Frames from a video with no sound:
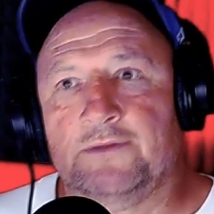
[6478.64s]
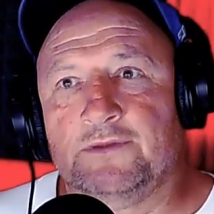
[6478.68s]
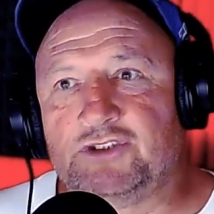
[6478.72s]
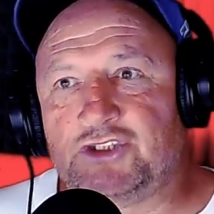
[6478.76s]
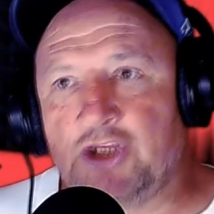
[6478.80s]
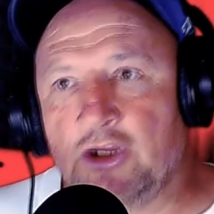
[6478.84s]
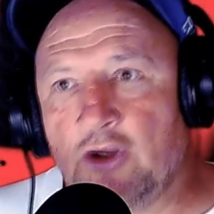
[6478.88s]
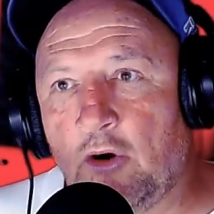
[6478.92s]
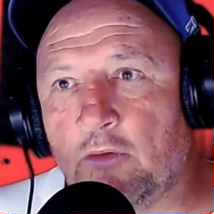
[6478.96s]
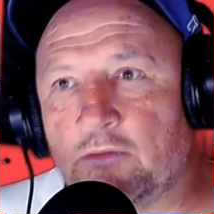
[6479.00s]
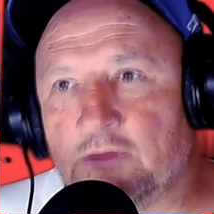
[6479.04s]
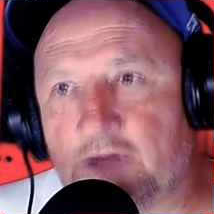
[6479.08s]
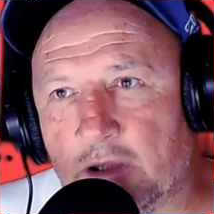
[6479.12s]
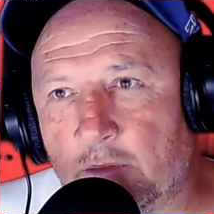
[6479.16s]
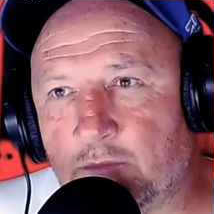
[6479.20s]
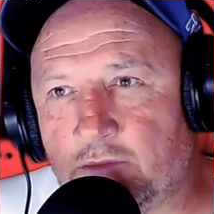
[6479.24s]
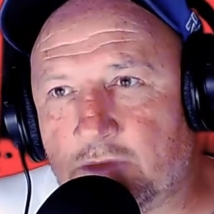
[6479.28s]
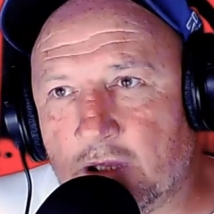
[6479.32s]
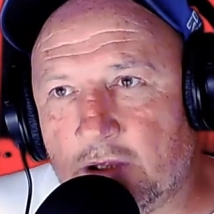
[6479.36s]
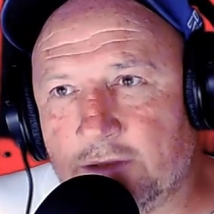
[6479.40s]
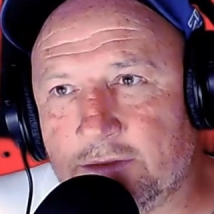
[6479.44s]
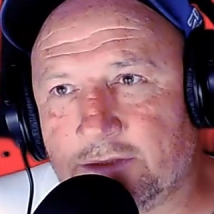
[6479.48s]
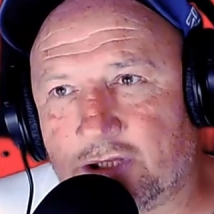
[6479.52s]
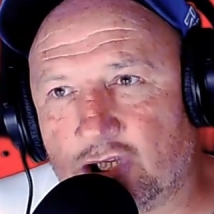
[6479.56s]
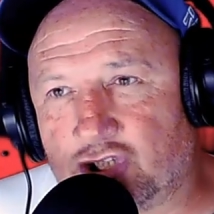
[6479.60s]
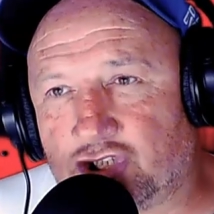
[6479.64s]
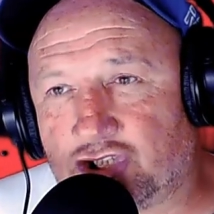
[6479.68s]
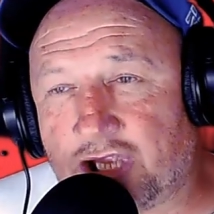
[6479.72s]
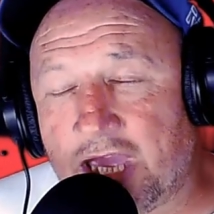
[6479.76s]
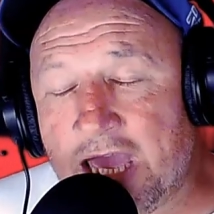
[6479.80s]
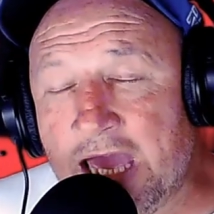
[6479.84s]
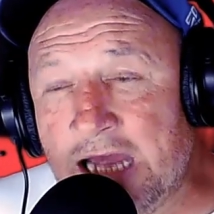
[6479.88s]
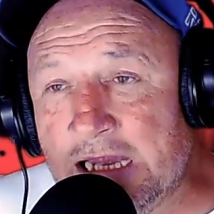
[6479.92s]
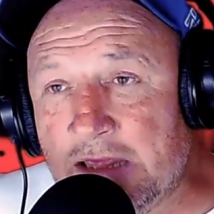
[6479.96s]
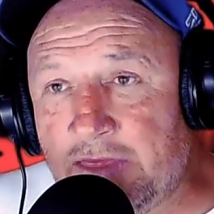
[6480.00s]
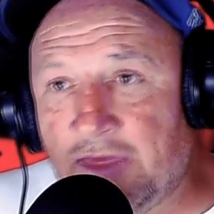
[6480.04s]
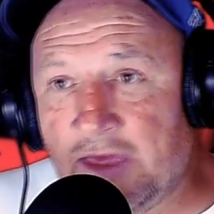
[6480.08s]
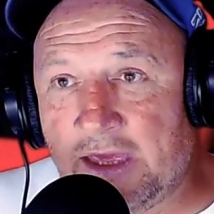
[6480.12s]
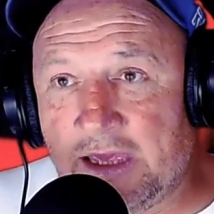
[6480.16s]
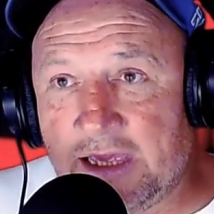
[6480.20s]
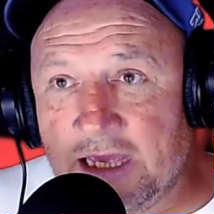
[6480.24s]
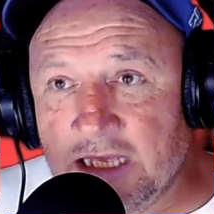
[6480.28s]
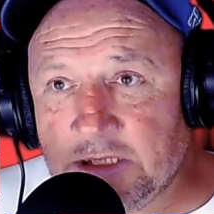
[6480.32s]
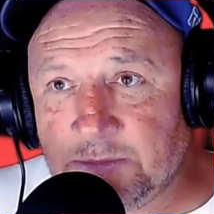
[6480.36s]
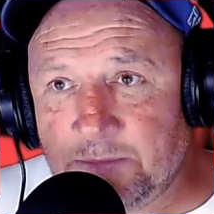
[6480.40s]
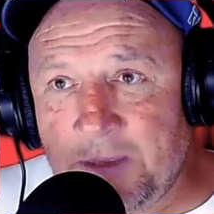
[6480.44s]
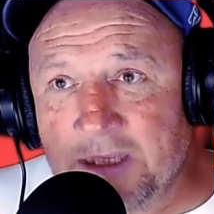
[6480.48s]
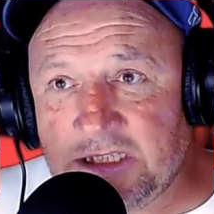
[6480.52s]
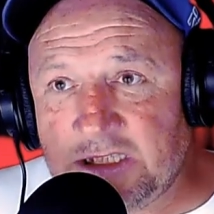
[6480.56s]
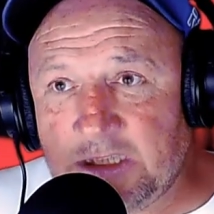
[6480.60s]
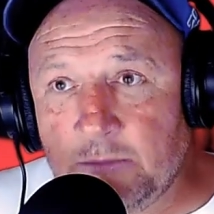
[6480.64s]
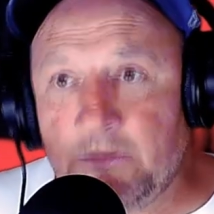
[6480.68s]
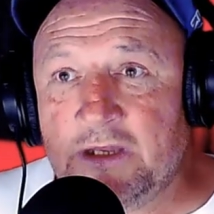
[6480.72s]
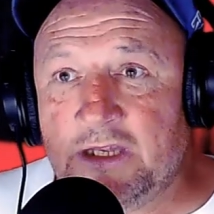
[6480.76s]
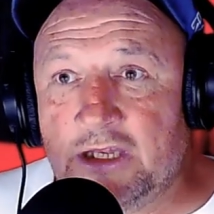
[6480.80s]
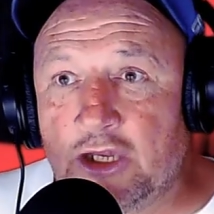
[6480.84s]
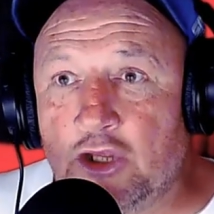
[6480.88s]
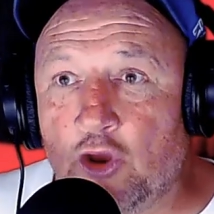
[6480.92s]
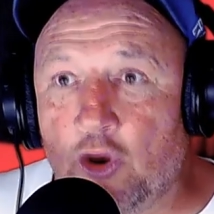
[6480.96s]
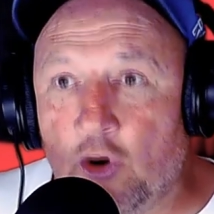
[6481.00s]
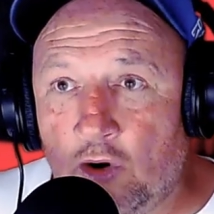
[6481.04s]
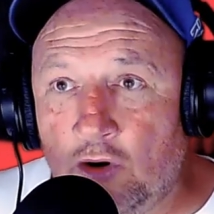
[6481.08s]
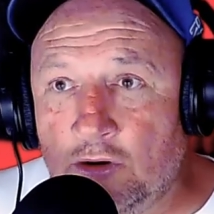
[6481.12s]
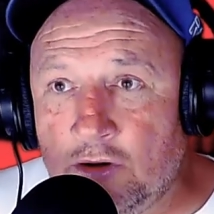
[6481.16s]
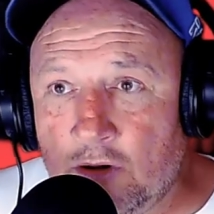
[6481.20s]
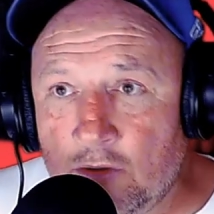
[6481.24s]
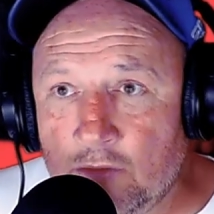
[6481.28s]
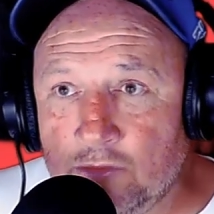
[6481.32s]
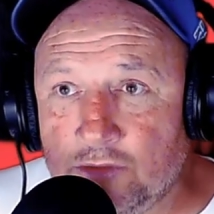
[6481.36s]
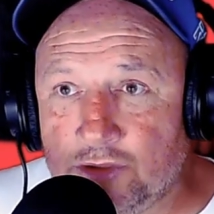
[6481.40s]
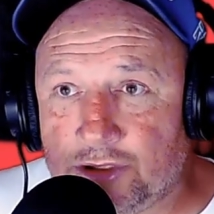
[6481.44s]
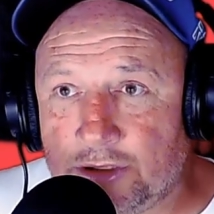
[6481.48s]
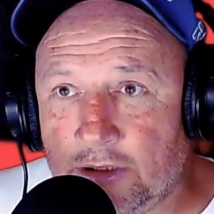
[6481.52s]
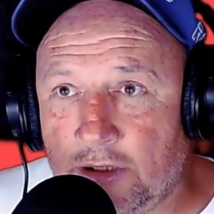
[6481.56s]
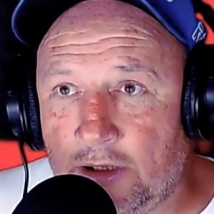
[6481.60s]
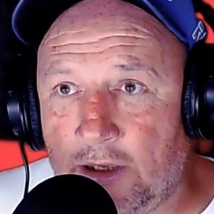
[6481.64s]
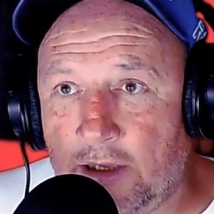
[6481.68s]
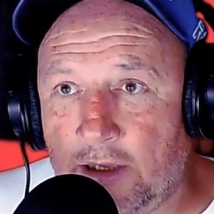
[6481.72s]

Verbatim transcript: Do you know, the, is, the, the, scary thing is, imagine when the Euros